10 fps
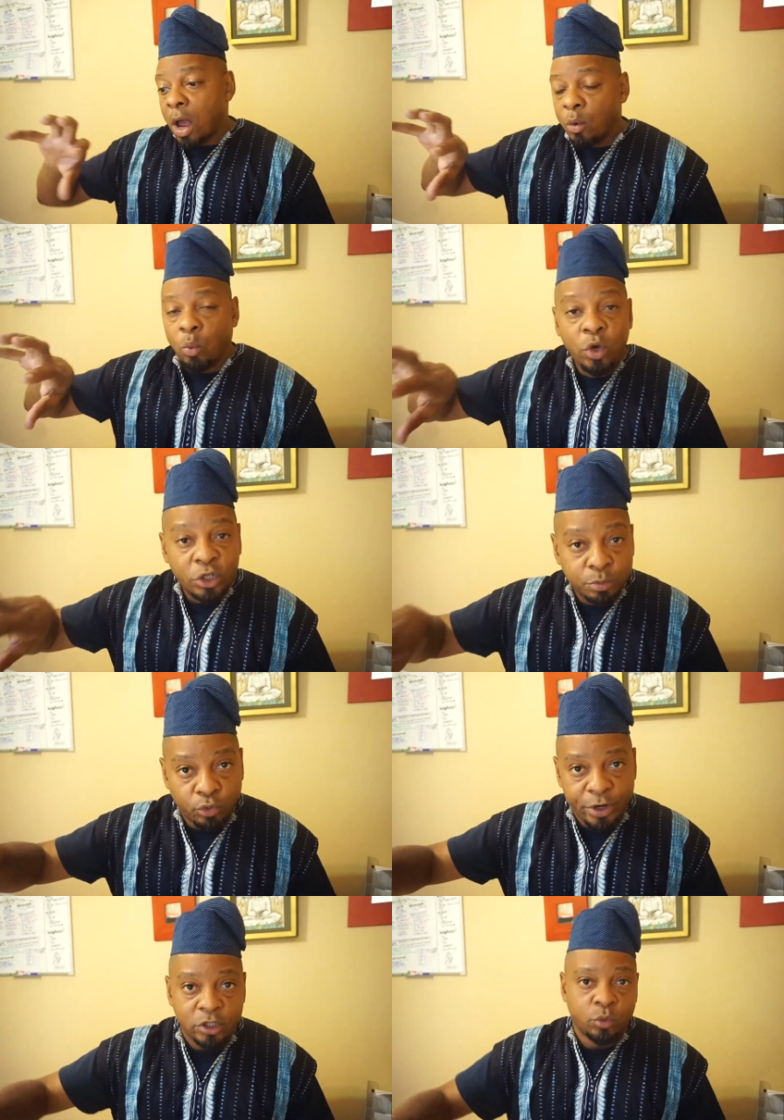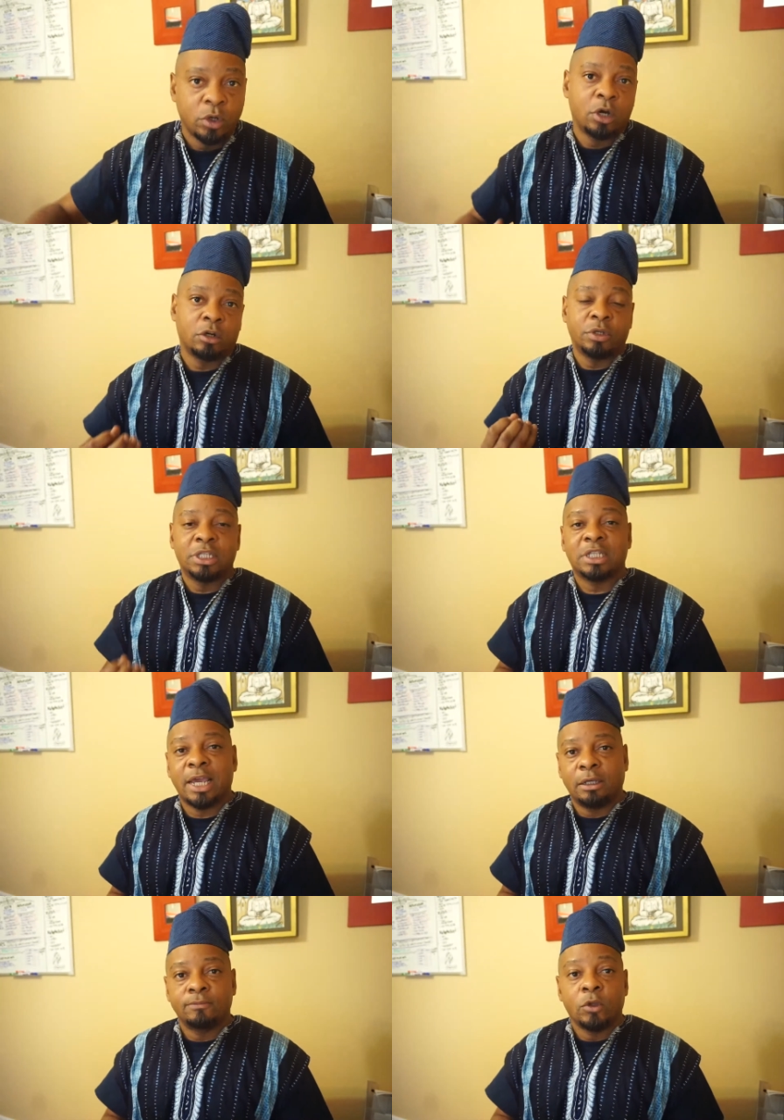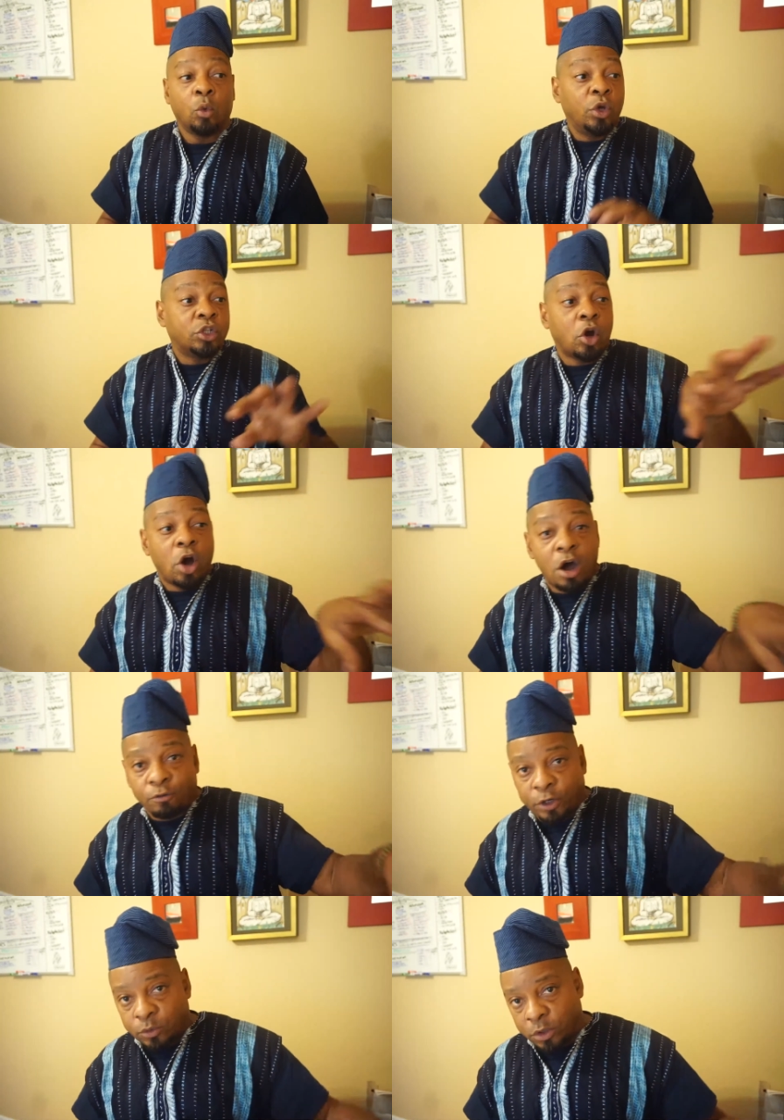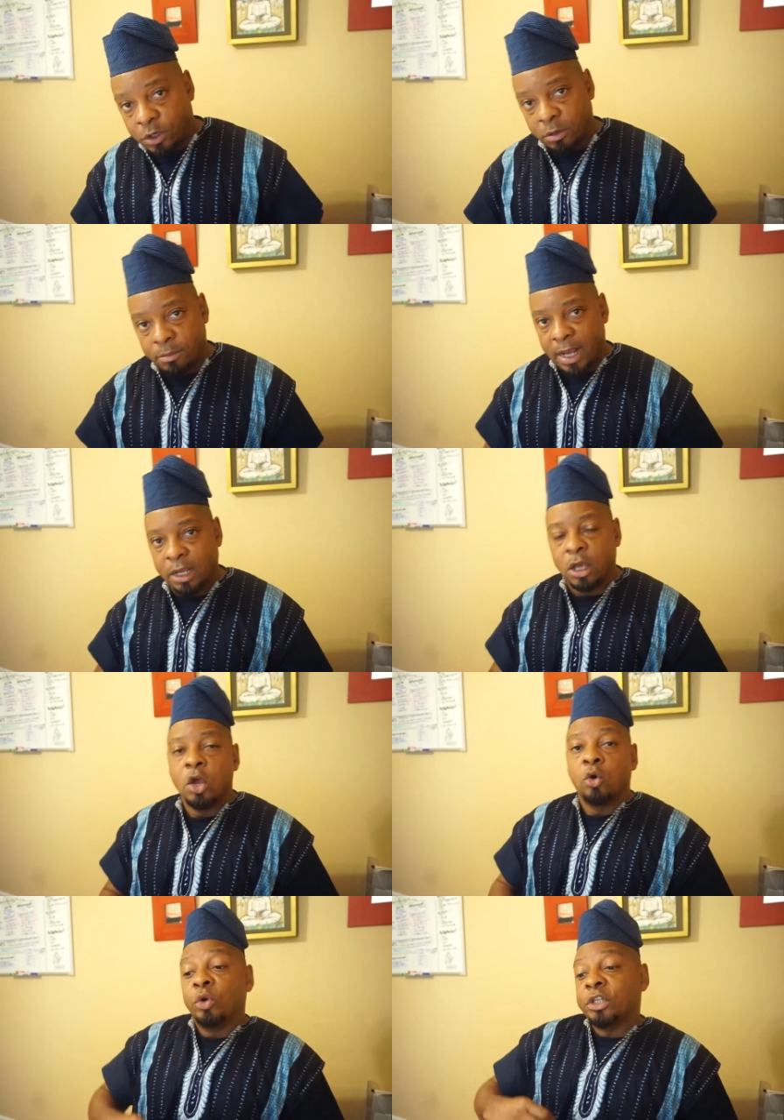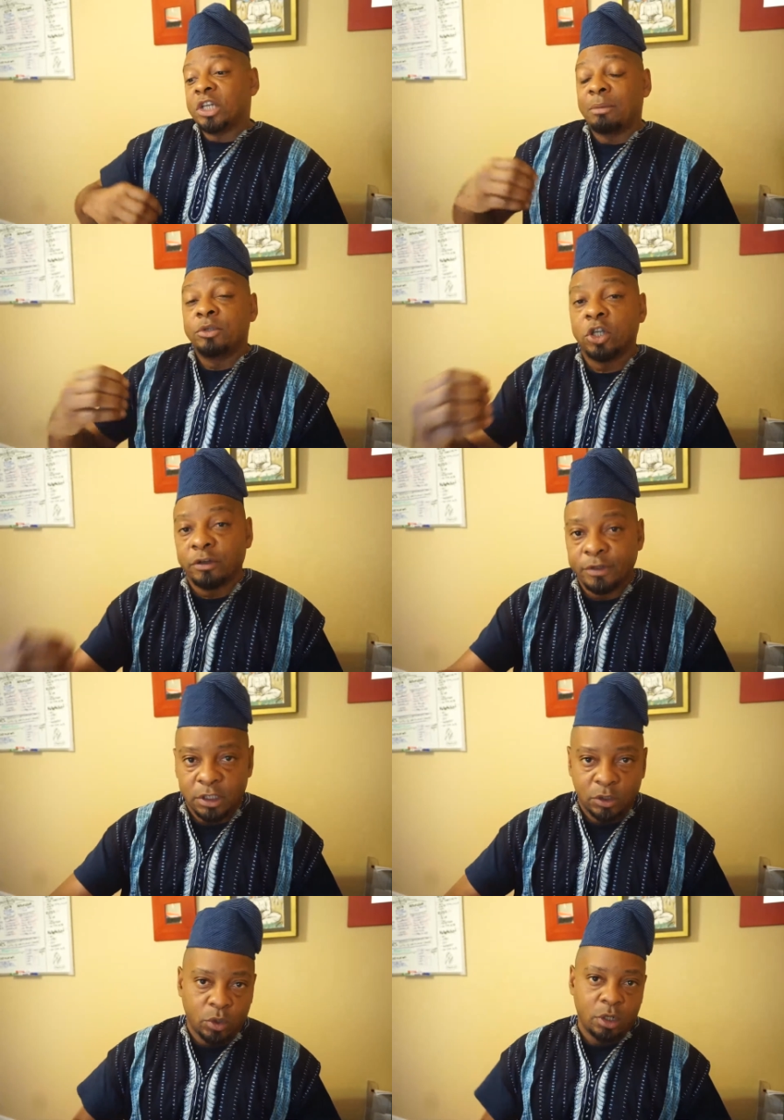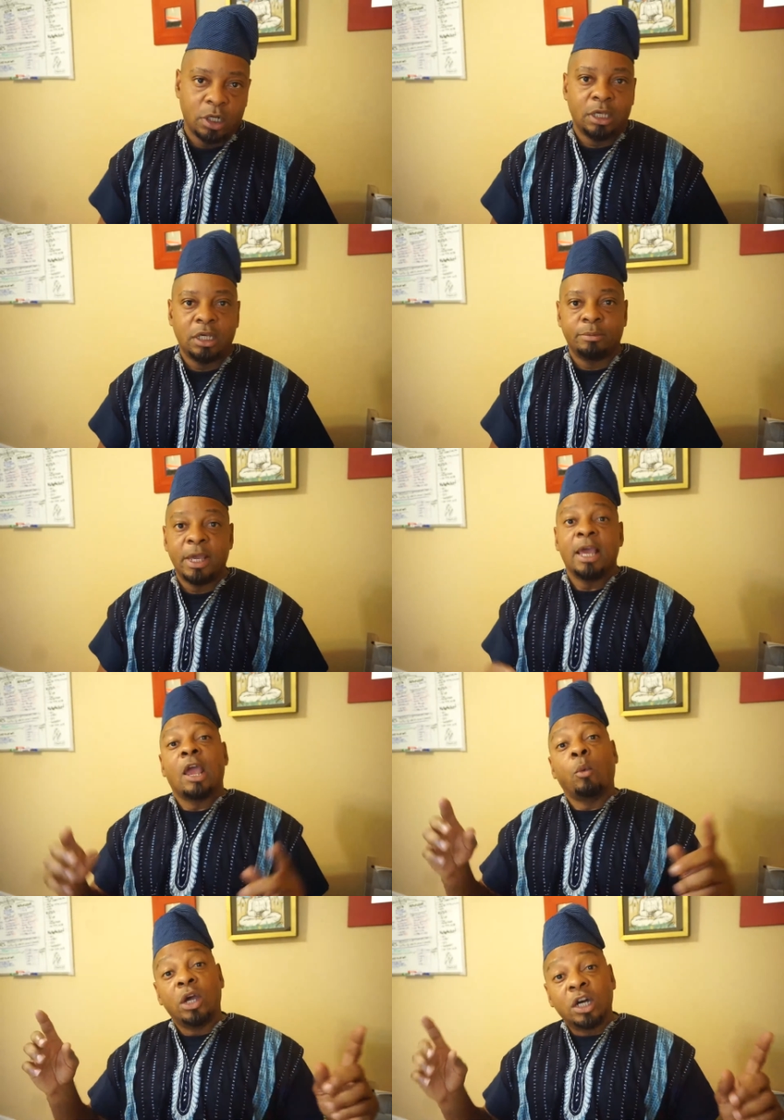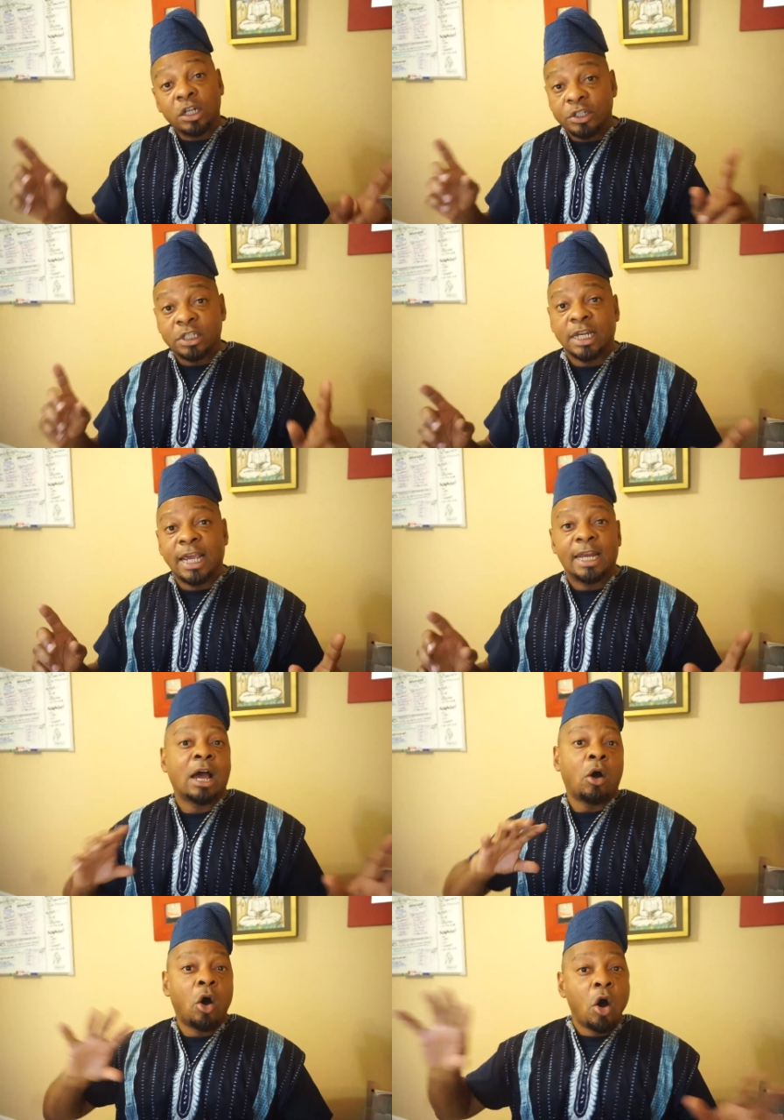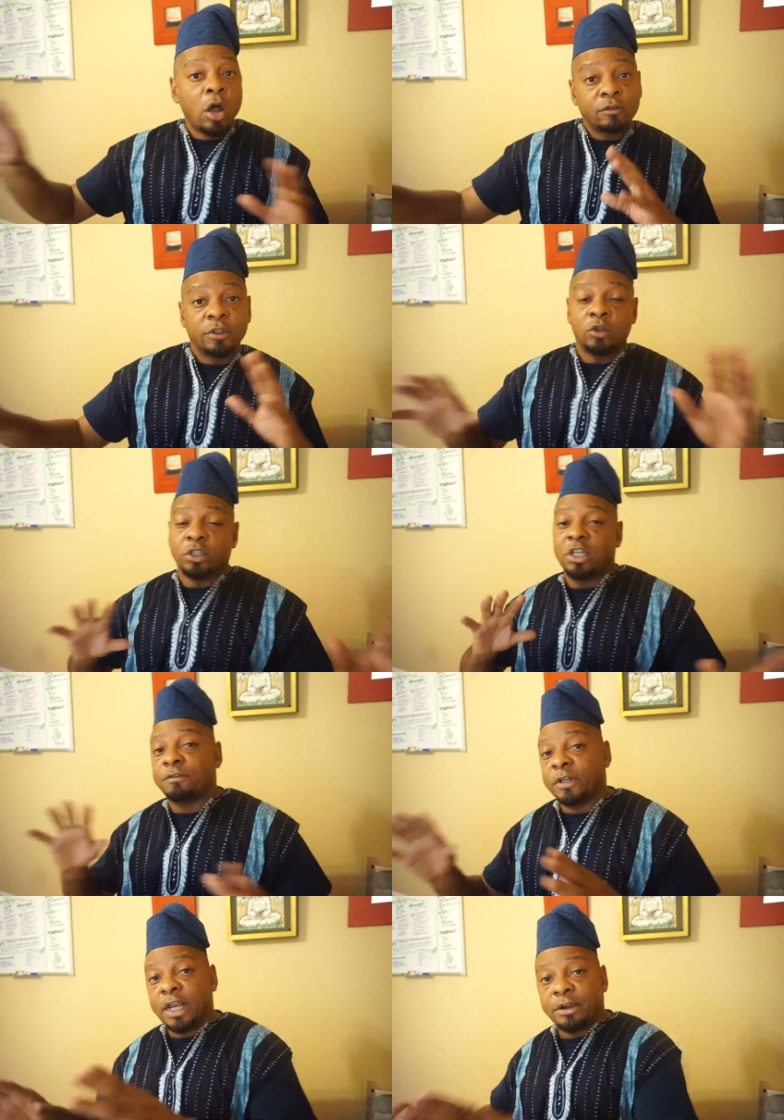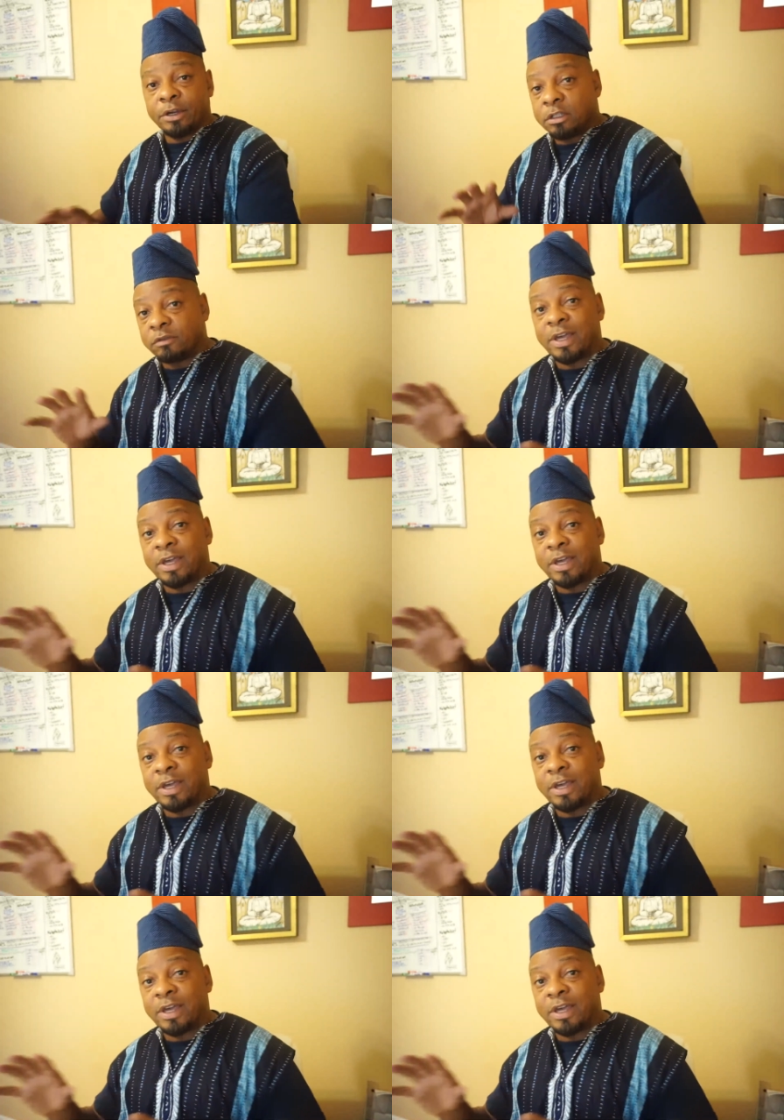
Which prayers we're going to recite, which offerings we're going to make, which observances we're going to keep. And we understand how all of those different areas of